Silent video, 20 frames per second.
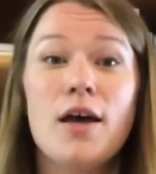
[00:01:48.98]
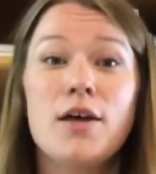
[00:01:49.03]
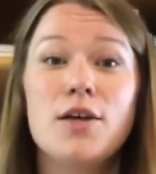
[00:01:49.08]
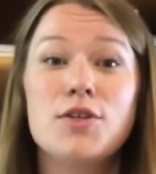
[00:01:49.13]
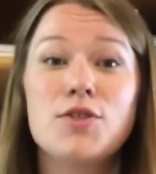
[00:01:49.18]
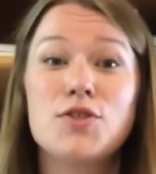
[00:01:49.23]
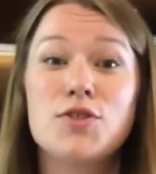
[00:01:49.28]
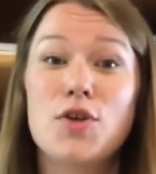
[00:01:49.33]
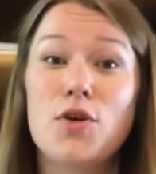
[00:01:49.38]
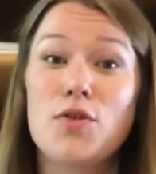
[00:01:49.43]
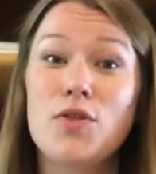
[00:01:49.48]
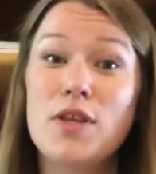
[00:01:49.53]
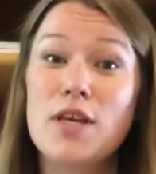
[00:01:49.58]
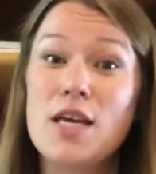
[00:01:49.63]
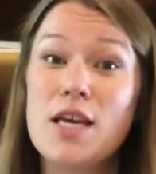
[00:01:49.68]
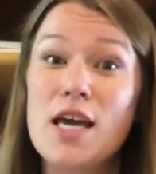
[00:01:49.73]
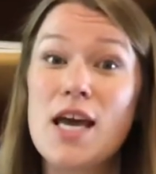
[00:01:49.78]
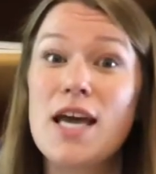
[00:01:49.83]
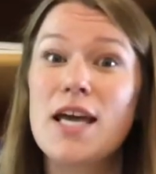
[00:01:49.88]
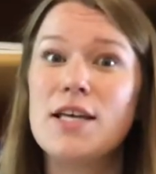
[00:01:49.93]
So
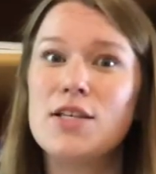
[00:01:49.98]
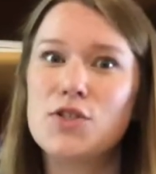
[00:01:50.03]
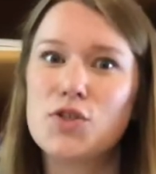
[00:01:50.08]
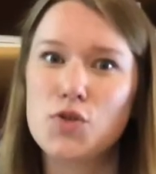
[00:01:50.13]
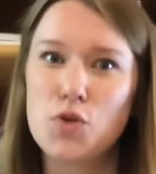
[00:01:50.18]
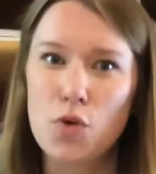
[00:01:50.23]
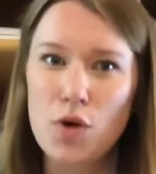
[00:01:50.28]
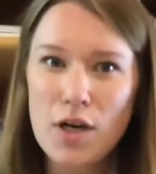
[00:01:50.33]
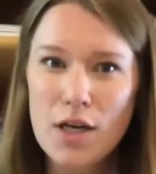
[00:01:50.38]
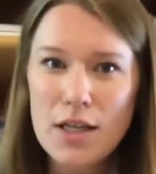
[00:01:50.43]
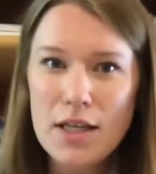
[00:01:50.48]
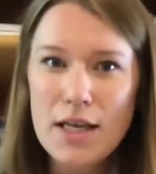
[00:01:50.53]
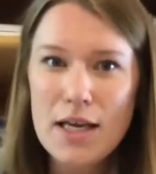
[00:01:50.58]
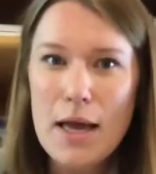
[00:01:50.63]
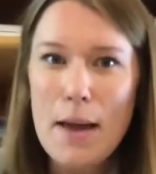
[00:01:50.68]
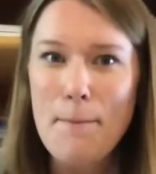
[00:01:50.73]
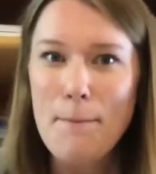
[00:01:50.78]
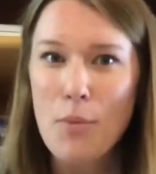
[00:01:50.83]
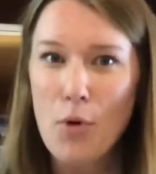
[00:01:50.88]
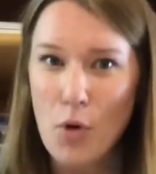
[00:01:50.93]
the historically
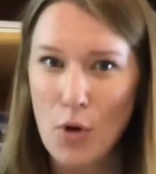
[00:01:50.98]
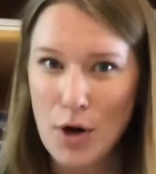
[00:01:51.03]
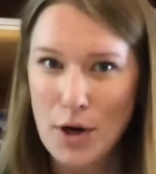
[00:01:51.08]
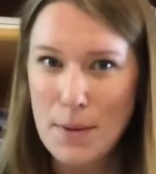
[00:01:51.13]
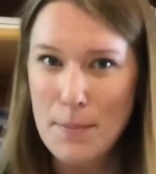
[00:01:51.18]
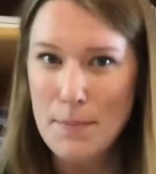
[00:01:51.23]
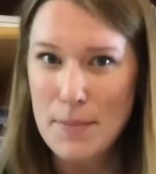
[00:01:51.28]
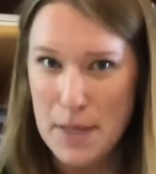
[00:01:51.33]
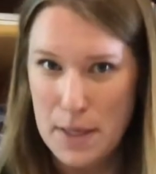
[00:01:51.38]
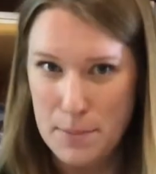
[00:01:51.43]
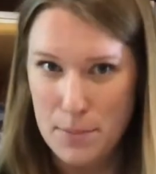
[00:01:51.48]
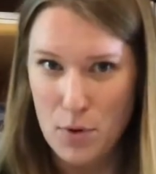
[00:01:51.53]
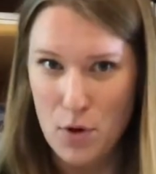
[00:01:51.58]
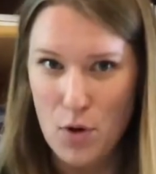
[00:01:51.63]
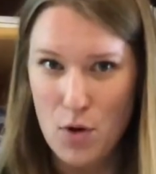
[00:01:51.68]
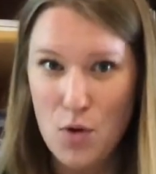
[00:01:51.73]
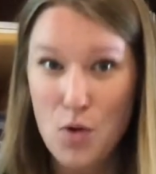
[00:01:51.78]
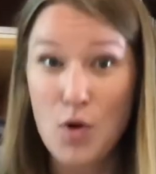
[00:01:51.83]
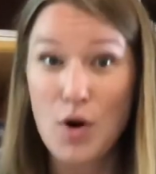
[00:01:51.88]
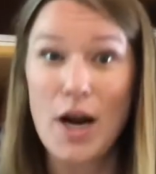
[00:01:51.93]
important
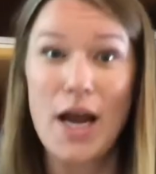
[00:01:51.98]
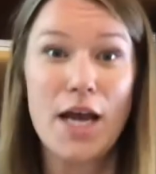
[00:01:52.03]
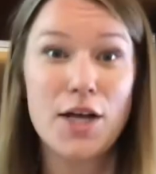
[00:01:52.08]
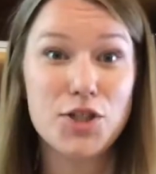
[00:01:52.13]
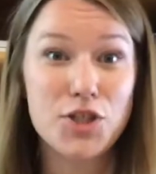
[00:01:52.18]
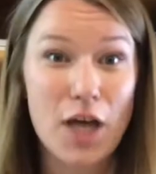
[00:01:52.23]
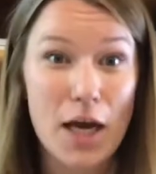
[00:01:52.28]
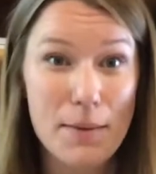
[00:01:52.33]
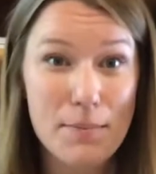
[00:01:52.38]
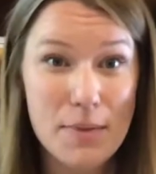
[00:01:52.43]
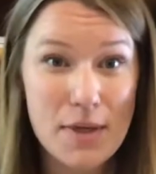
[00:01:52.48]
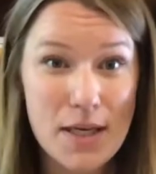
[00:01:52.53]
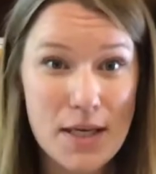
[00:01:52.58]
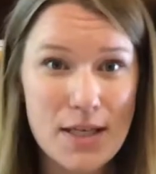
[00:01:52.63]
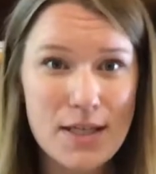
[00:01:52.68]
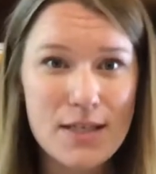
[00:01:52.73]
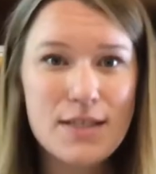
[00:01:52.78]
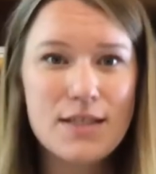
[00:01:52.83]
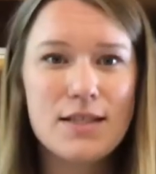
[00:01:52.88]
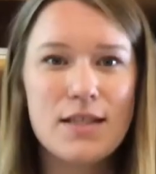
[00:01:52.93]
people, or
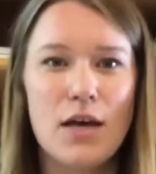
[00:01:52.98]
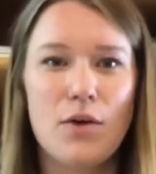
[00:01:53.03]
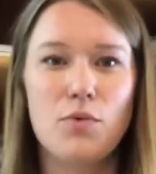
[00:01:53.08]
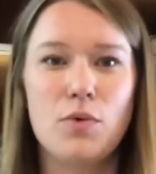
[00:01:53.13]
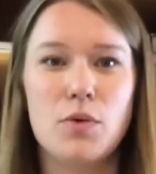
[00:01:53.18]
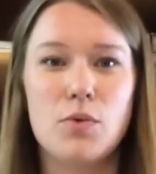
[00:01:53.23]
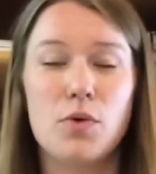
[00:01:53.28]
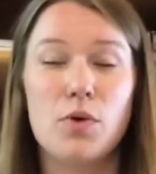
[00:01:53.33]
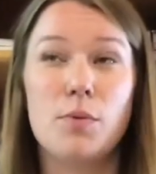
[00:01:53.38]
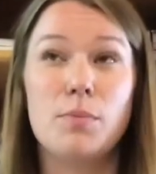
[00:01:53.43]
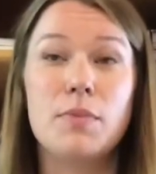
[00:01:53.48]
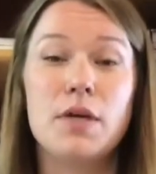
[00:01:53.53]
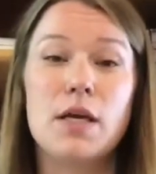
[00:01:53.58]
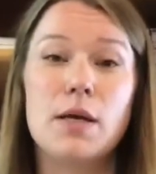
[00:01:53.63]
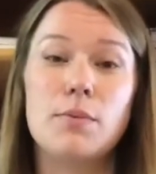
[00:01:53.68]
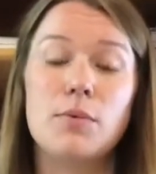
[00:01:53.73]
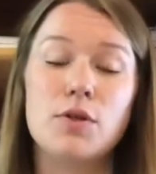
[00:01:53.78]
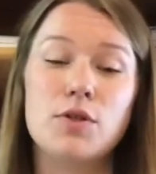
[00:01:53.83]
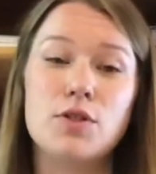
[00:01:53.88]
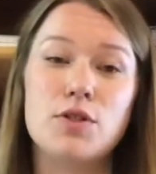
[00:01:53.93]
HIPs, that we will be
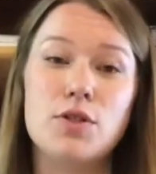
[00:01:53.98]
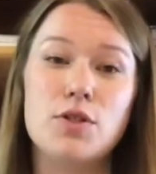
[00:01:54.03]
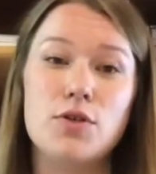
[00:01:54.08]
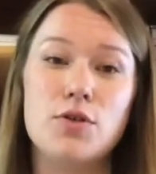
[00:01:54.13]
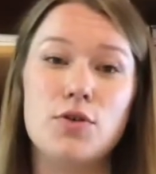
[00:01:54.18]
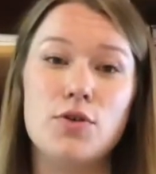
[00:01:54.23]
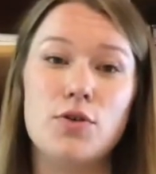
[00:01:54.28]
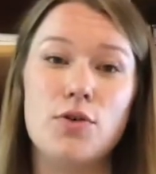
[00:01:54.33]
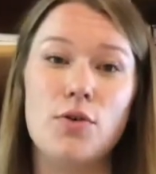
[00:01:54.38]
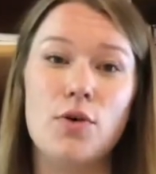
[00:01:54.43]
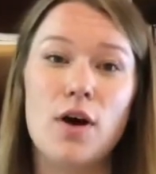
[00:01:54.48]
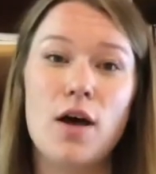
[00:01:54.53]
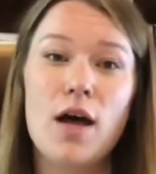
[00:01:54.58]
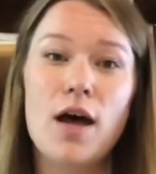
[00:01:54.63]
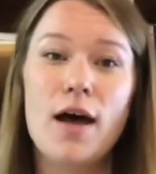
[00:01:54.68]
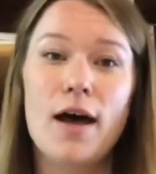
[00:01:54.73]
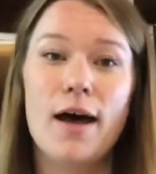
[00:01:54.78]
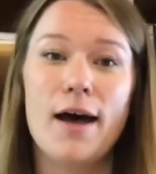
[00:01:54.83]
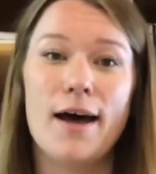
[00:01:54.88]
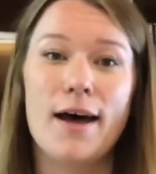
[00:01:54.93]
able to
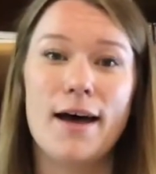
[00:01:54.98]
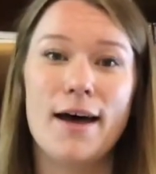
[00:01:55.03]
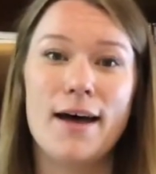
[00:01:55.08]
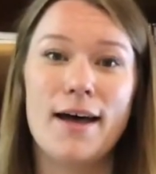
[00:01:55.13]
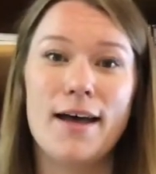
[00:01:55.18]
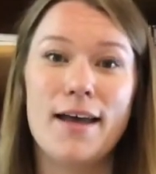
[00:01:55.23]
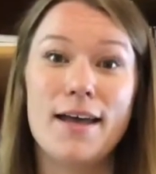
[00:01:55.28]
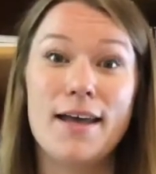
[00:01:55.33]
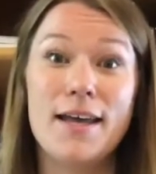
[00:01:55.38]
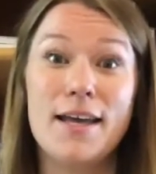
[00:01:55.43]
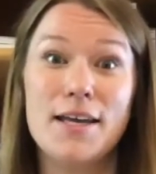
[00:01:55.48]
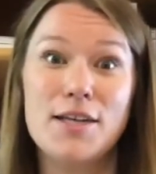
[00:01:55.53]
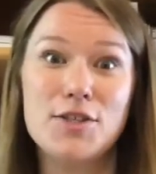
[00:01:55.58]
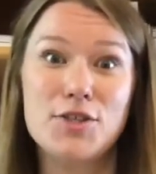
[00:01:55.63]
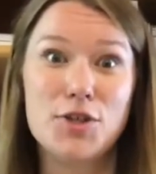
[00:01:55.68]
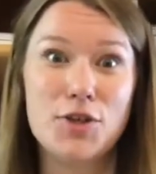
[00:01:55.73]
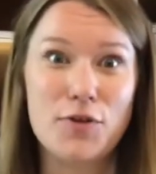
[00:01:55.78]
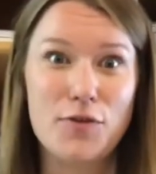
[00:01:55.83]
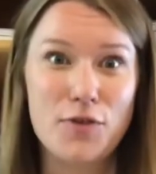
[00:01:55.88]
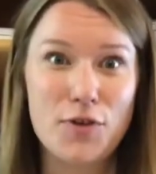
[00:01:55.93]

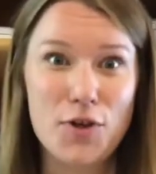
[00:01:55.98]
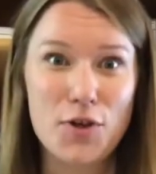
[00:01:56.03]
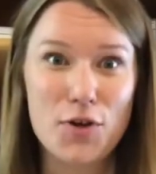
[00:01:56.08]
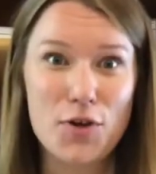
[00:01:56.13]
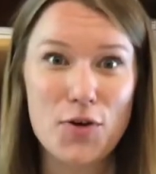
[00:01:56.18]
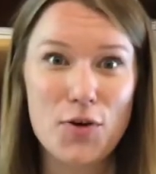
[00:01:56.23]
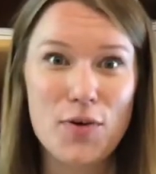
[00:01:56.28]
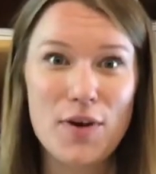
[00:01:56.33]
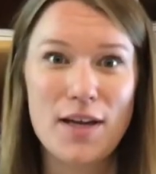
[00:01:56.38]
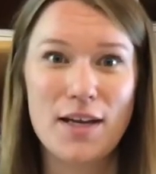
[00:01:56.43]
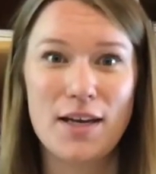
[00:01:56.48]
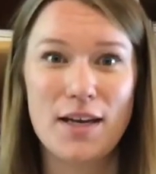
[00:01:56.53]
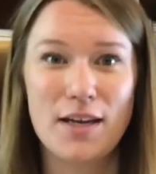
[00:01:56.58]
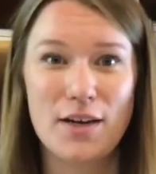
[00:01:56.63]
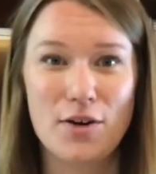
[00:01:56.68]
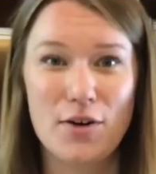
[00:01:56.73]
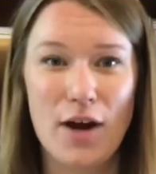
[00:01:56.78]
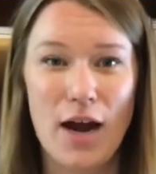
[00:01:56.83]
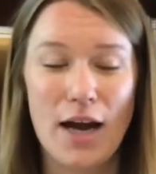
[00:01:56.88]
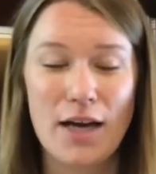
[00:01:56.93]
interview and
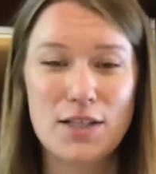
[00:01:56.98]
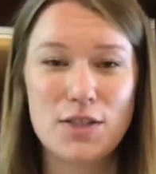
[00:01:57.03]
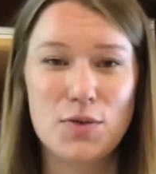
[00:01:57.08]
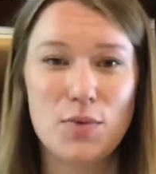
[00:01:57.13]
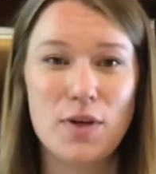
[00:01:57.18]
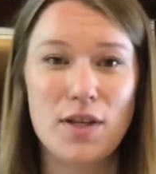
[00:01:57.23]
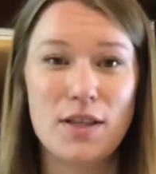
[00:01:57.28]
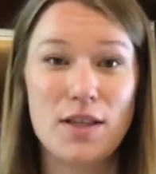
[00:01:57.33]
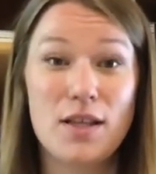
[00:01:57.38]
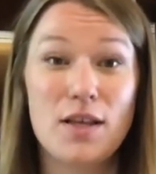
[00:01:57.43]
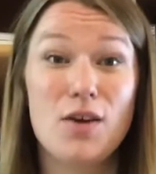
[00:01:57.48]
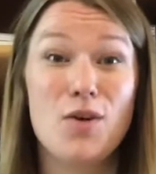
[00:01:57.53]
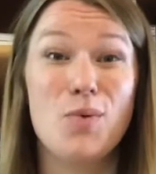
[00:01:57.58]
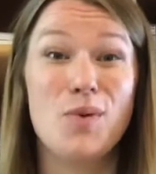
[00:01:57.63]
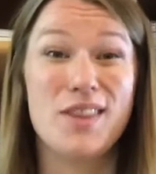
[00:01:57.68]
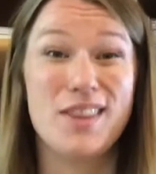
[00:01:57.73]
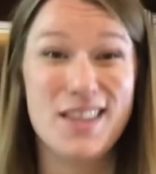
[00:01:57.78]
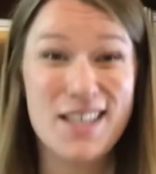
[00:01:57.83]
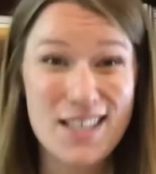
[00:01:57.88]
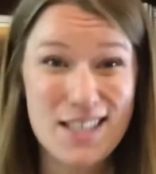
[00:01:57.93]
interact with
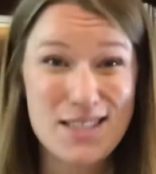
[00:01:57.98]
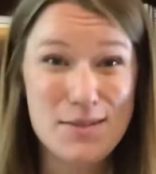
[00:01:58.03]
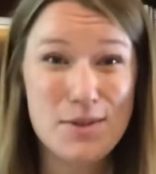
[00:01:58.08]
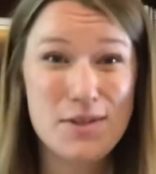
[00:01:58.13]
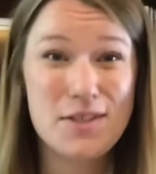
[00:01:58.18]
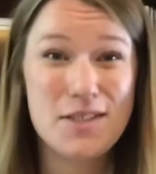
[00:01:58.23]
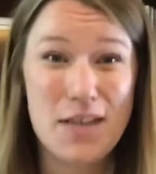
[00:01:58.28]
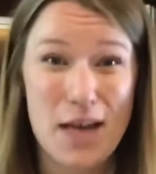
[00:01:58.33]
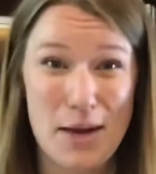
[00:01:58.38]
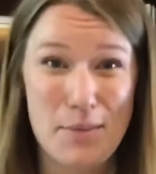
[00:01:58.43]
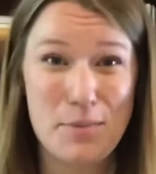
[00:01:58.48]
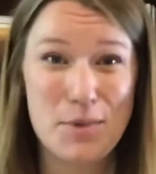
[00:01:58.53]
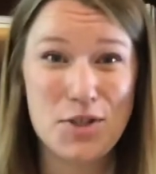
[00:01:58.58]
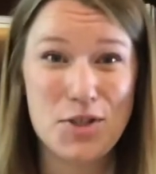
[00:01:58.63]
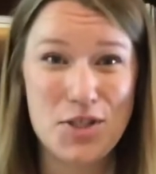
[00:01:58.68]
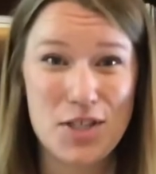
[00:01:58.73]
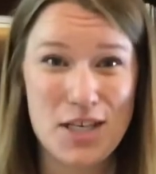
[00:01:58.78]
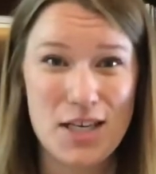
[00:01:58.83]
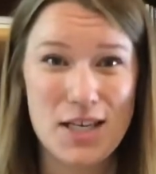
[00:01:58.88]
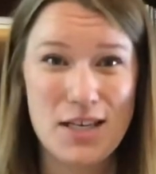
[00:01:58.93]
this time
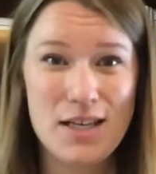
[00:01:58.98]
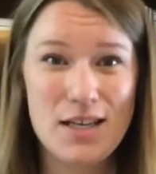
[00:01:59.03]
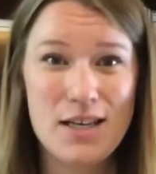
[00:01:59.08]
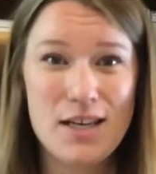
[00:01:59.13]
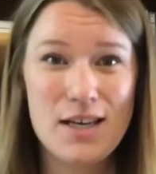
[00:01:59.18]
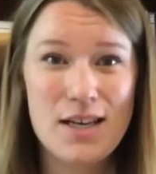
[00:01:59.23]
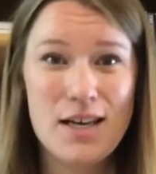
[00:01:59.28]
machine,